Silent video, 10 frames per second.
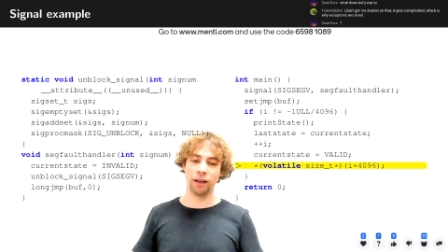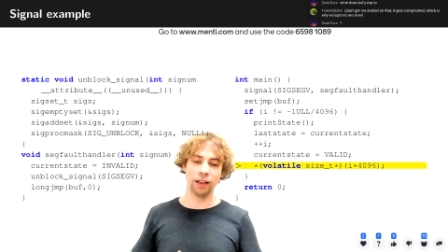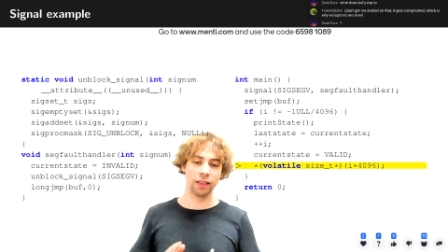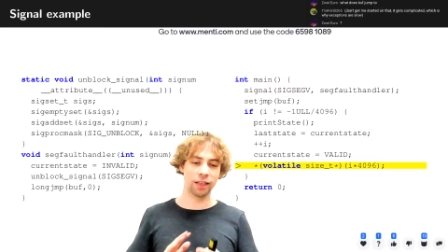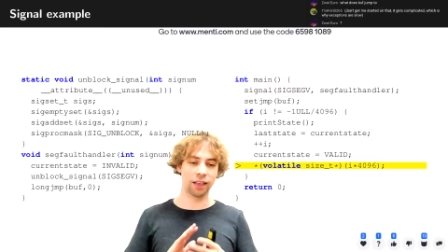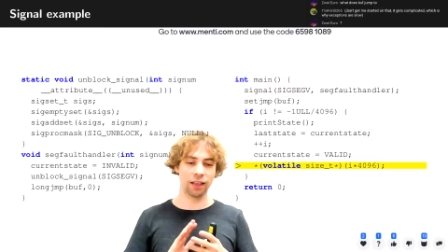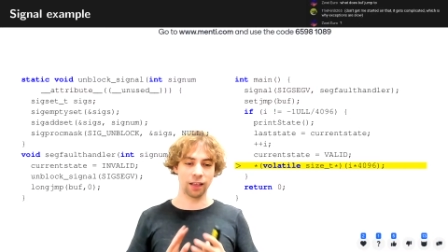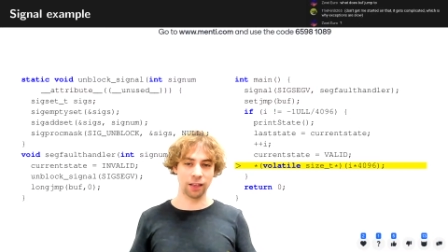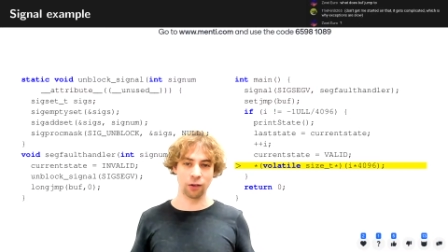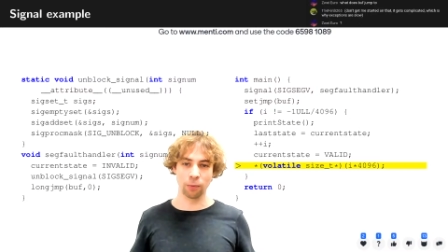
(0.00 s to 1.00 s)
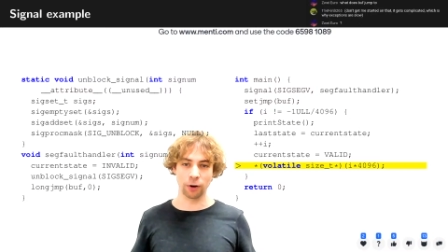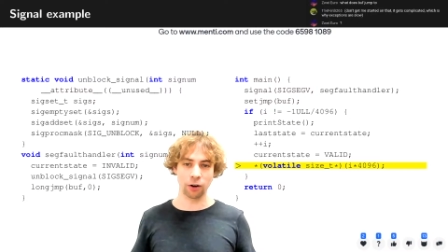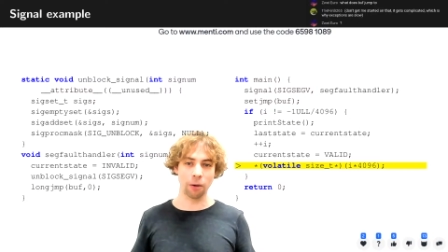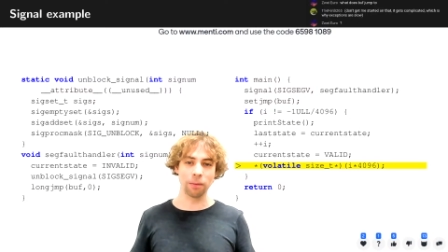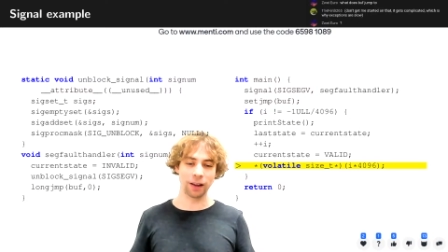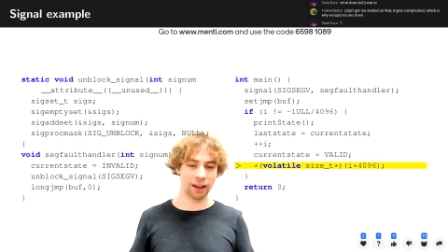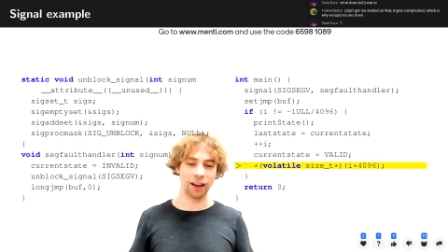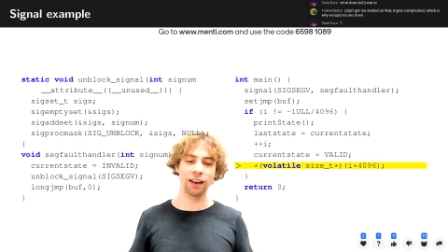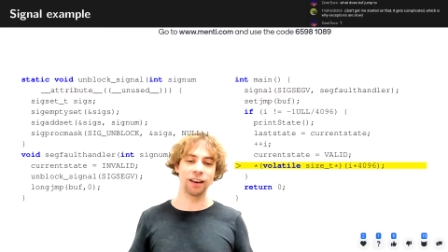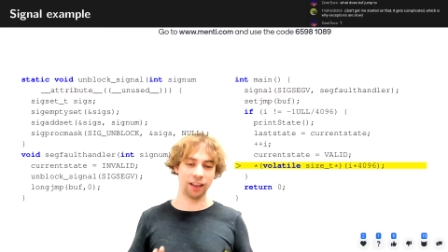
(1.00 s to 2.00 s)
It's super
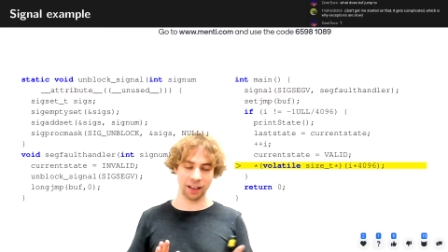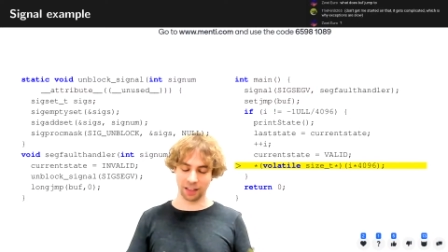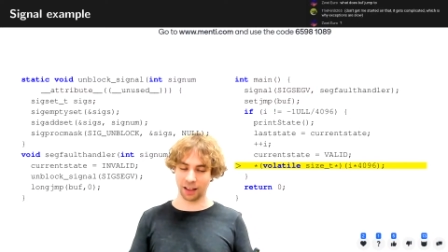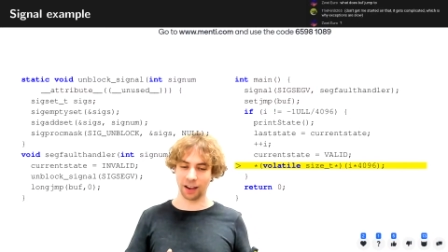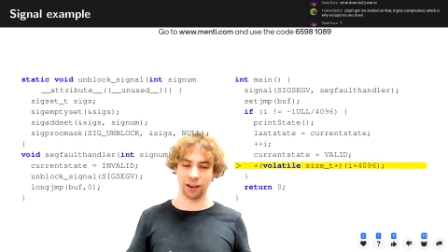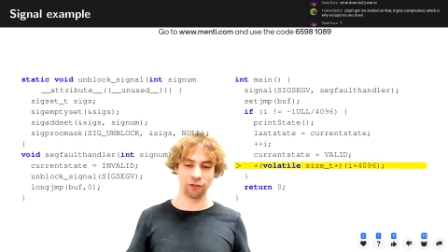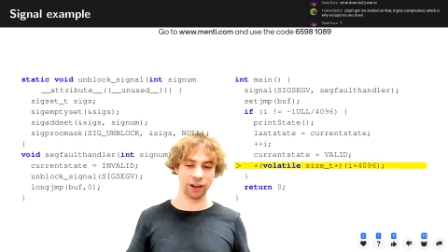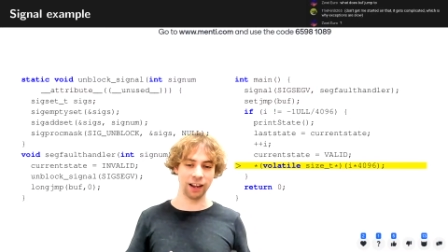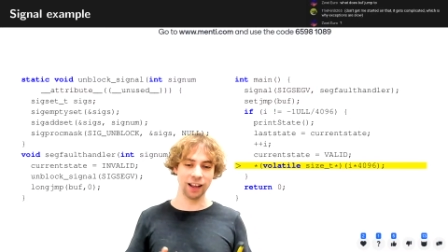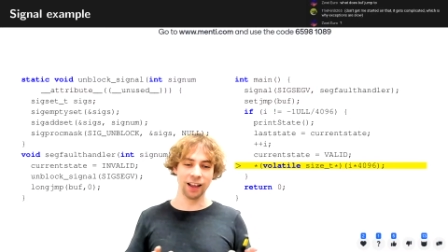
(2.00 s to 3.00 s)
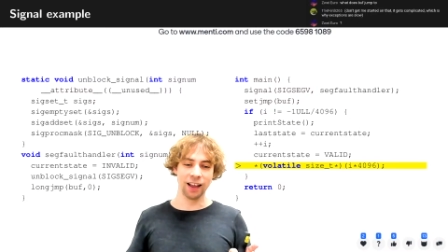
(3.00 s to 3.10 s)
complicated. Yes, I agree.